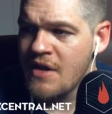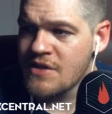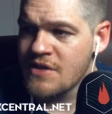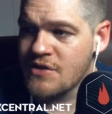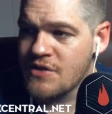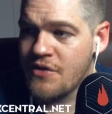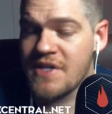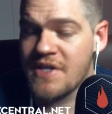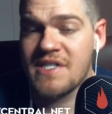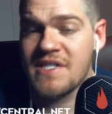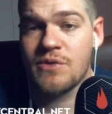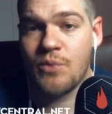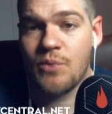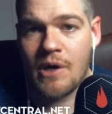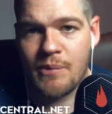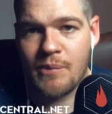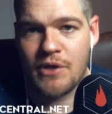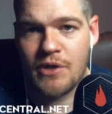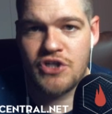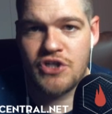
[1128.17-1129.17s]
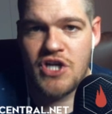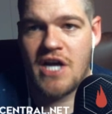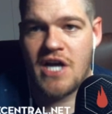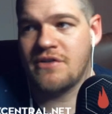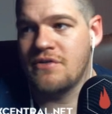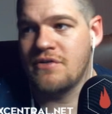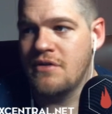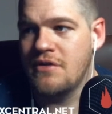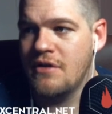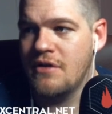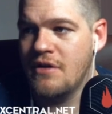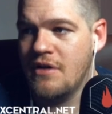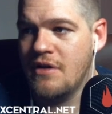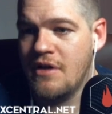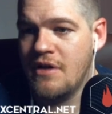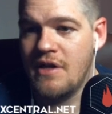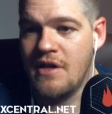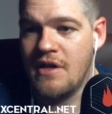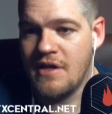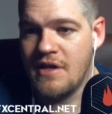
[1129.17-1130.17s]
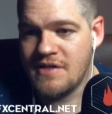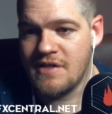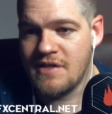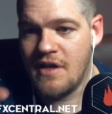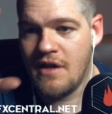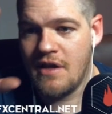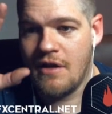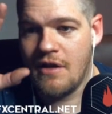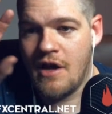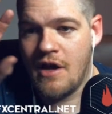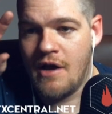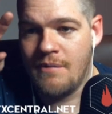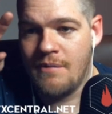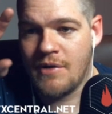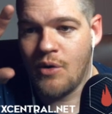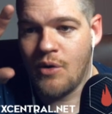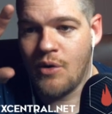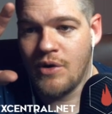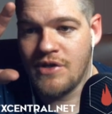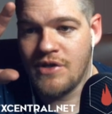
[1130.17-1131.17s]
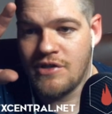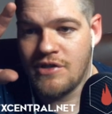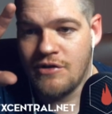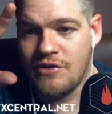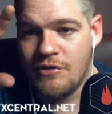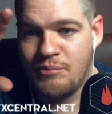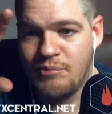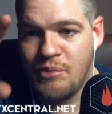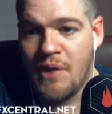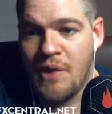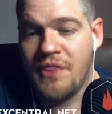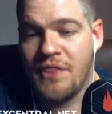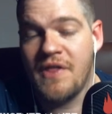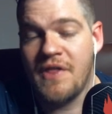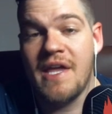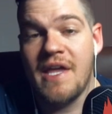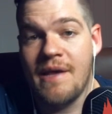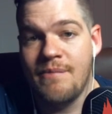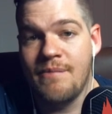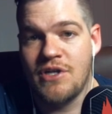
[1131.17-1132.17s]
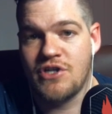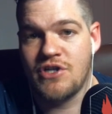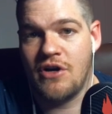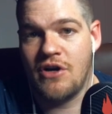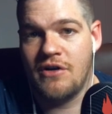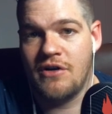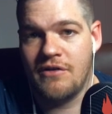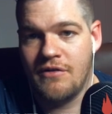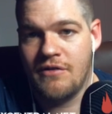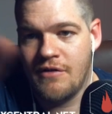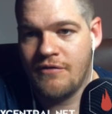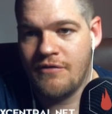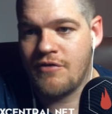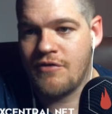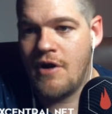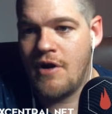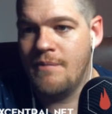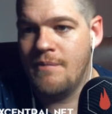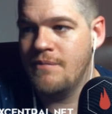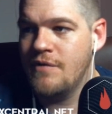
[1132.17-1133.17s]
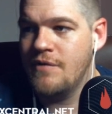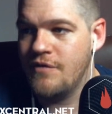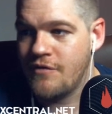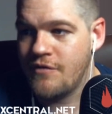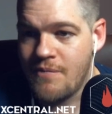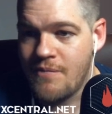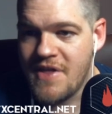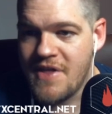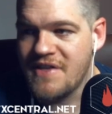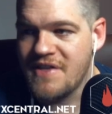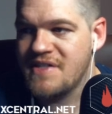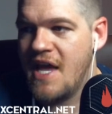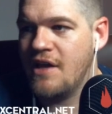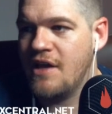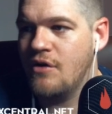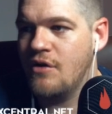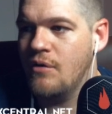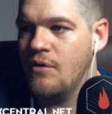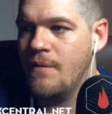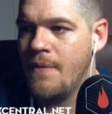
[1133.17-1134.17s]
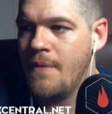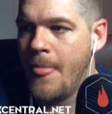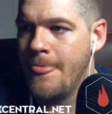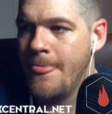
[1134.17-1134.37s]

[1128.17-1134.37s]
So this is what a projector is going to put the image on from this angle.